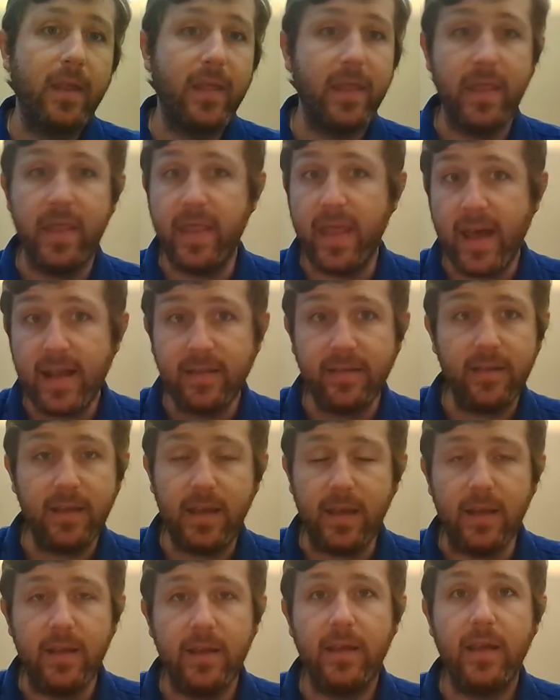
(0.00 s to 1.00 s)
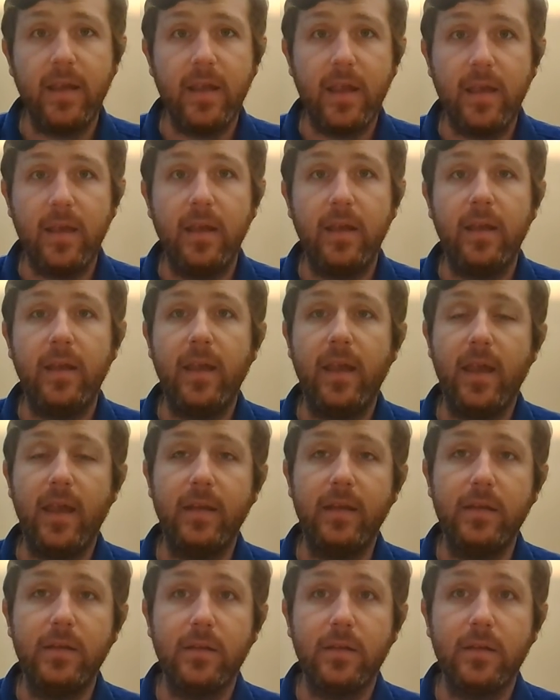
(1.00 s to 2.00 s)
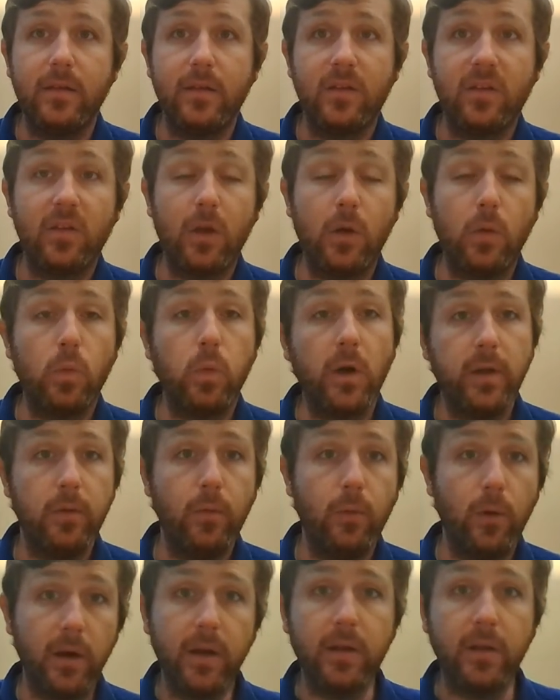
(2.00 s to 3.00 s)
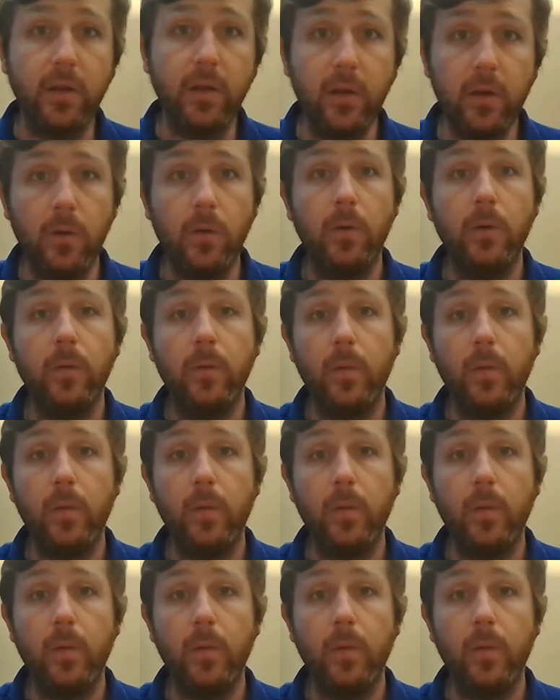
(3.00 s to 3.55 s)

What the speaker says: That's it. And so what you want to do